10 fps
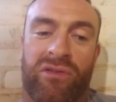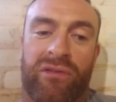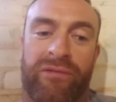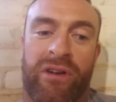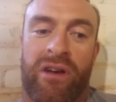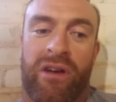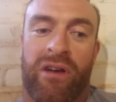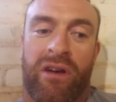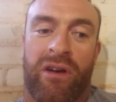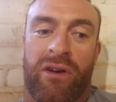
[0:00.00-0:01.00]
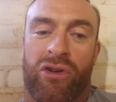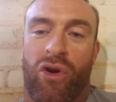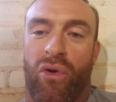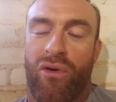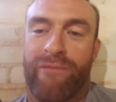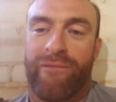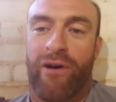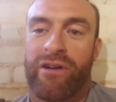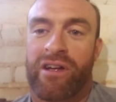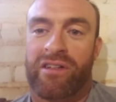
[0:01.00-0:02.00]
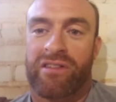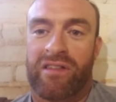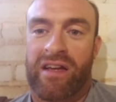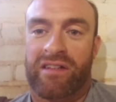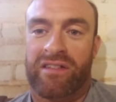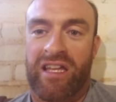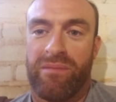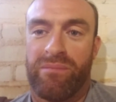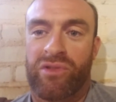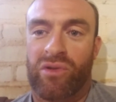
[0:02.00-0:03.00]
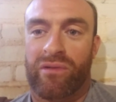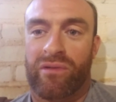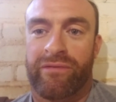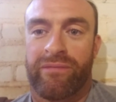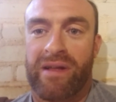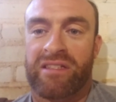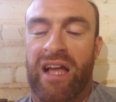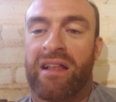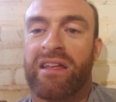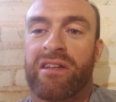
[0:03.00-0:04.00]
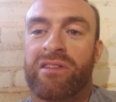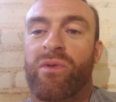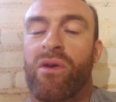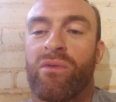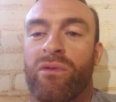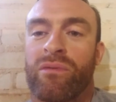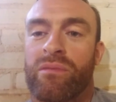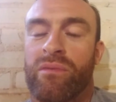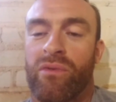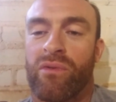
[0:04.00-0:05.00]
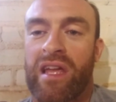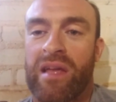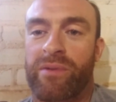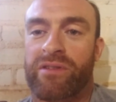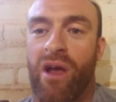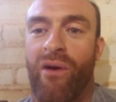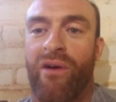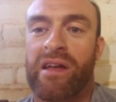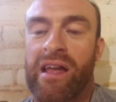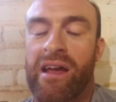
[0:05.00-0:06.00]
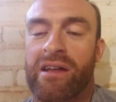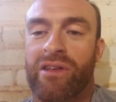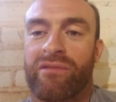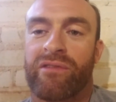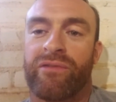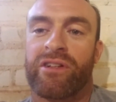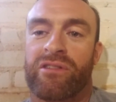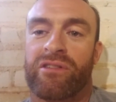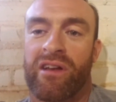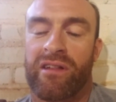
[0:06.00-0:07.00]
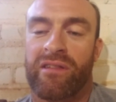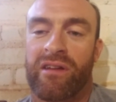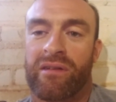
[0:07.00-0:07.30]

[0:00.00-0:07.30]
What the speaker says: of core focus and that team sort of mentality is what will keep us going and get us over the finish line, I think.